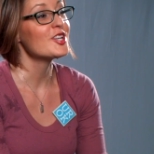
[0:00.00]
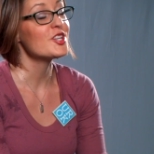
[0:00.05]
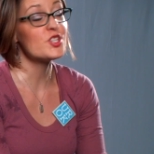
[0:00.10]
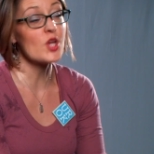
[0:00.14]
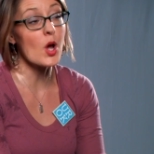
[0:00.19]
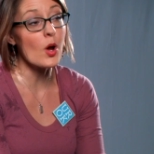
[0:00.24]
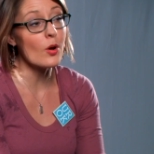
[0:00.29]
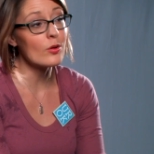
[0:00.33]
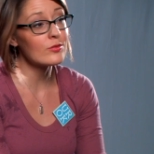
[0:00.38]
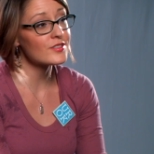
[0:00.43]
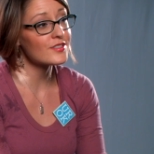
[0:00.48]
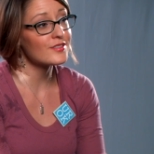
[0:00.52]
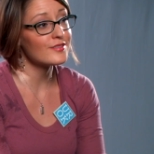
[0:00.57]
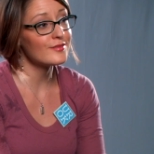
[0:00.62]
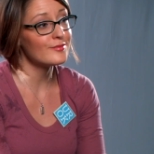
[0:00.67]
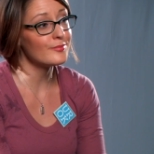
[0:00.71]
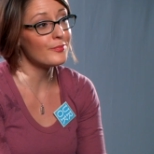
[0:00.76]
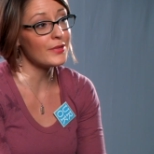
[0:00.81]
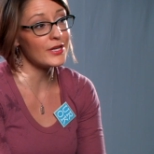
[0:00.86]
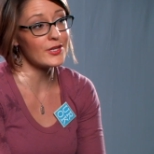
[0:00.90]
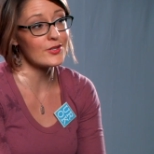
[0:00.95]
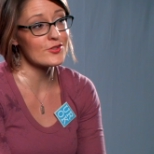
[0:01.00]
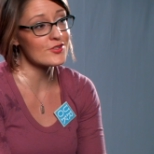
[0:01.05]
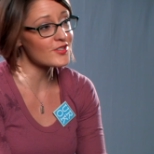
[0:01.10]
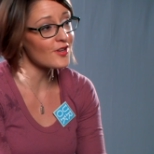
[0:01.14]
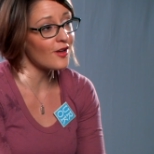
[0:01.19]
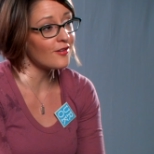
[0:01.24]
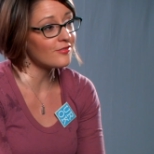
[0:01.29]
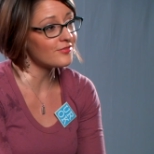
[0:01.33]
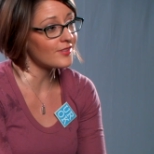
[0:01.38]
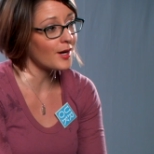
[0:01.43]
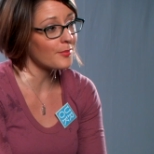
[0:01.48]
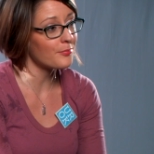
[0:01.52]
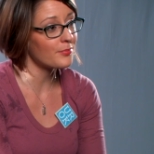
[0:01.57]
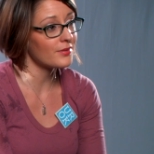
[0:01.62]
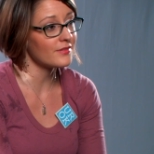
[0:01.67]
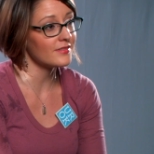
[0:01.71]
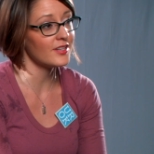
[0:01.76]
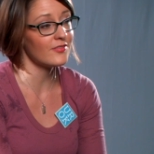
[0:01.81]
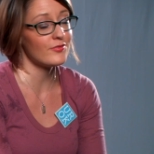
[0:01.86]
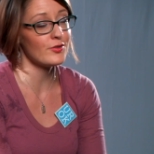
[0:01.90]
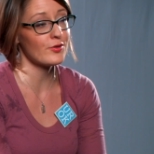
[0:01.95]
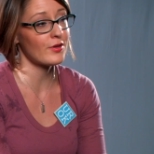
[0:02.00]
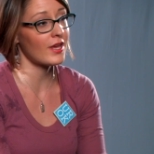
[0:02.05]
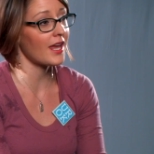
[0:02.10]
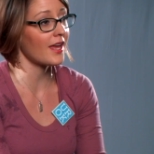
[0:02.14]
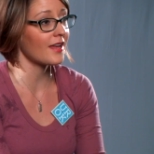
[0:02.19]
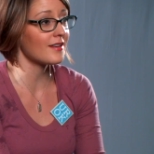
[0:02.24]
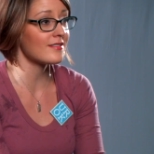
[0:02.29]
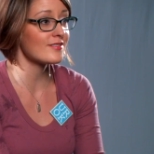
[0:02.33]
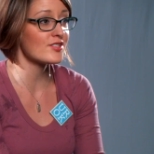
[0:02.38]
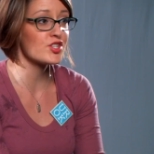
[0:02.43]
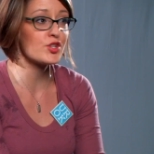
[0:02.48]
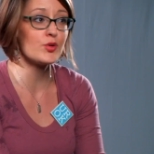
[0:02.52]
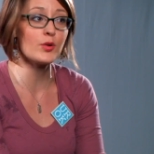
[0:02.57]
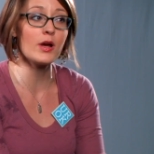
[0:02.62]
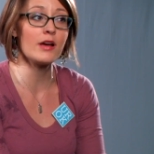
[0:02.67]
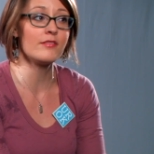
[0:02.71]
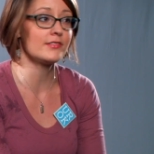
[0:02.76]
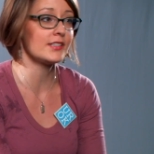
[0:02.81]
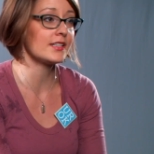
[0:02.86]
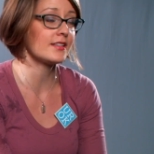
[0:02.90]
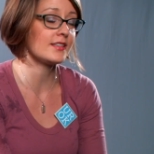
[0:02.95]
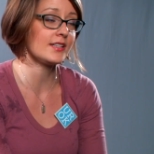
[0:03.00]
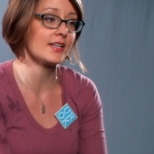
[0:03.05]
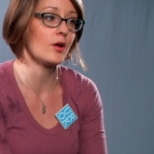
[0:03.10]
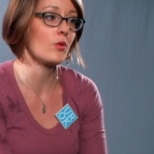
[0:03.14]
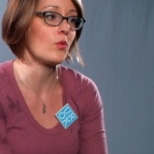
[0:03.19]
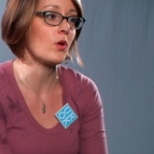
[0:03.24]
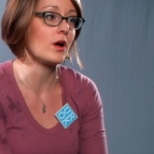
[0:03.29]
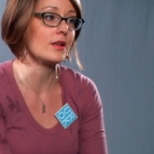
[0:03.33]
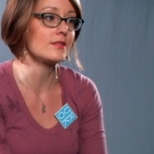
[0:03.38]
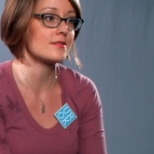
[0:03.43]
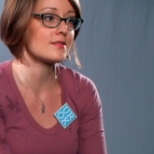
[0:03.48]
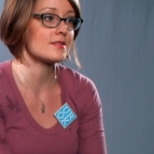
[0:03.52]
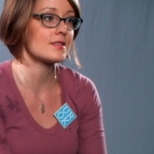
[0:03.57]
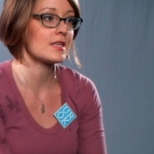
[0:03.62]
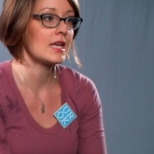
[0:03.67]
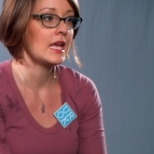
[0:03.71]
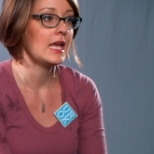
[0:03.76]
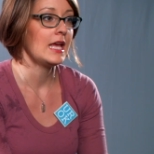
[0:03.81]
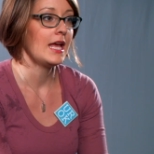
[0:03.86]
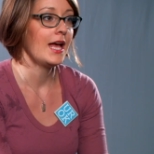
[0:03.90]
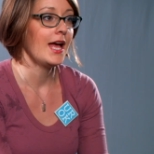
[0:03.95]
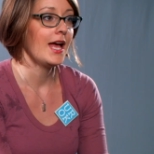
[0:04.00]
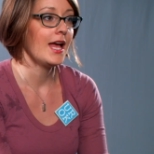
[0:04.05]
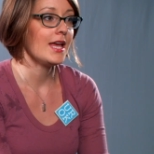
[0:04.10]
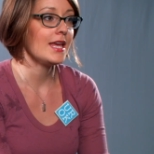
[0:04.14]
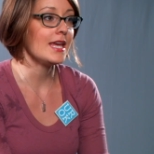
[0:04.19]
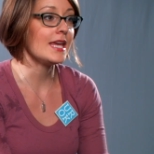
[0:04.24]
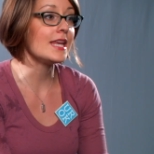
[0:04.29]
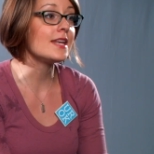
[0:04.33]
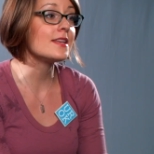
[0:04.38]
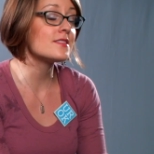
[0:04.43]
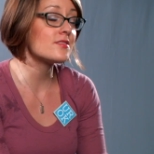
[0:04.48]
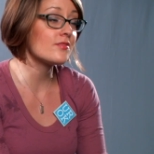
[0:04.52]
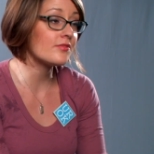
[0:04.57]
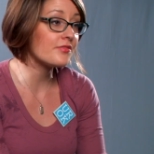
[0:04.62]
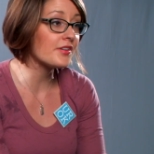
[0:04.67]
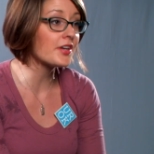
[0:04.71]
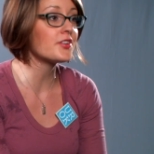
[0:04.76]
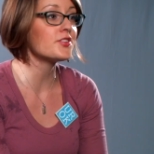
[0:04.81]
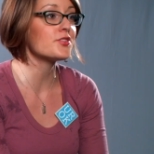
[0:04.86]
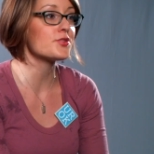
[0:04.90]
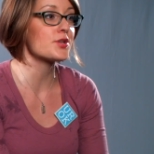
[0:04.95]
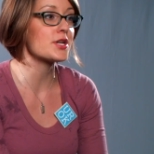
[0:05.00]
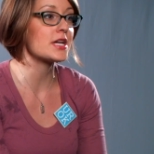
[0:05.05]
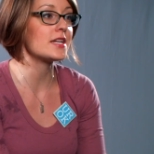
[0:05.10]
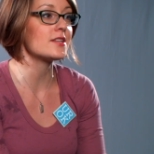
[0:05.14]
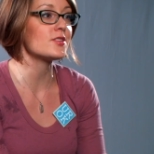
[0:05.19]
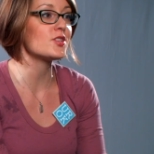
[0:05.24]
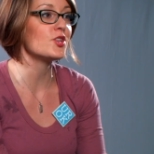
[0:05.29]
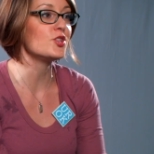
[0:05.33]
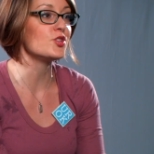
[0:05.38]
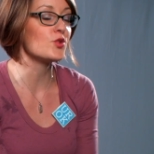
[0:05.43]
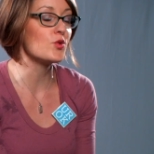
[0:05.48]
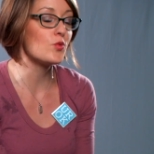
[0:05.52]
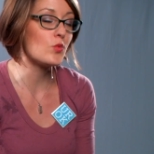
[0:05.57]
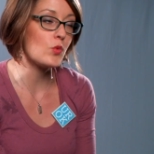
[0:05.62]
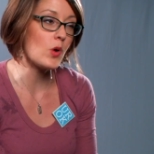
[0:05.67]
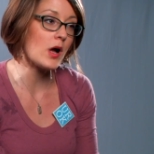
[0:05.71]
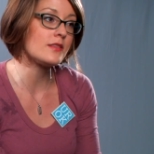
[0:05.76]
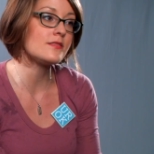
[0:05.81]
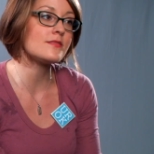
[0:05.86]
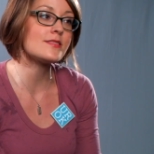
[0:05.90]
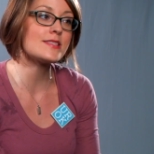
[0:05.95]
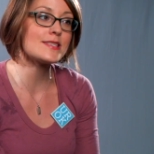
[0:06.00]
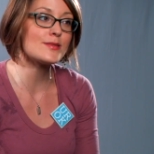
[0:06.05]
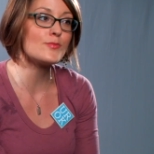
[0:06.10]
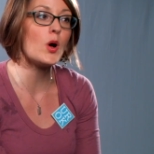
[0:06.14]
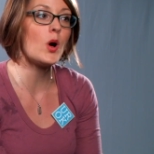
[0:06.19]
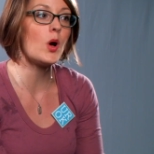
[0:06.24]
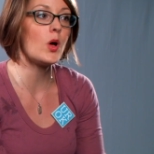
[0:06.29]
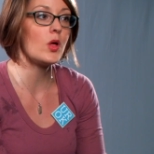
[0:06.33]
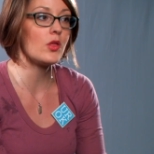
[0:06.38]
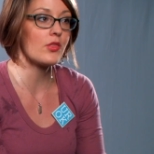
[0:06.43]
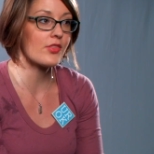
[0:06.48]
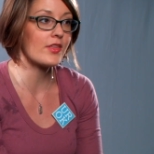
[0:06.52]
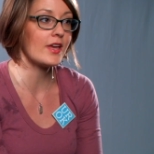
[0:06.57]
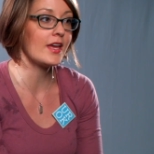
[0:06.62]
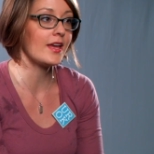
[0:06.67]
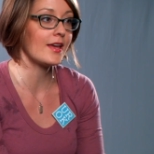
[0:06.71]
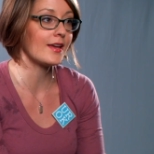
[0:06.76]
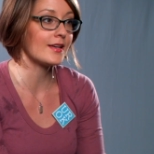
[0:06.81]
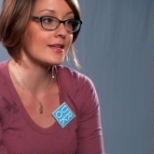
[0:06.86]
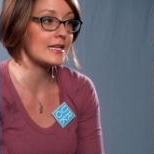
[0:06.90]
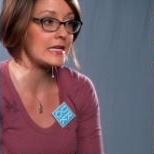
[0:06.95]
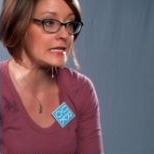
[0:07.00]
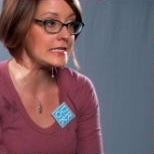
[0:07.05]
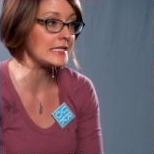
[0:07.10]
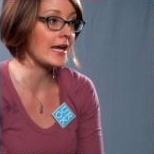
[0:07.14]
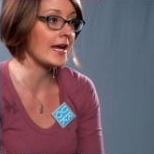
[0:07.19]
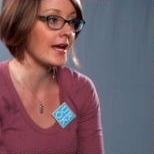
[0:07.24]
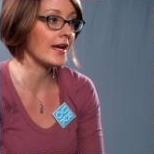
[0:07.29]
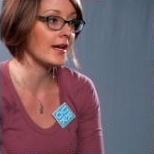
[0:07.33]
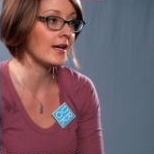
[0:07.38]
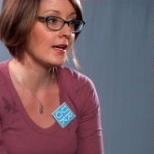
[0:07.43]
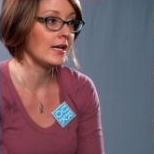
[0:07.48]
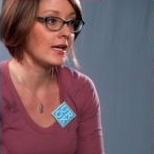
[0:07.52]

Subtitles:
Don't beat yourself up if you can't do everything at once. It is a victory to do one small thing a day.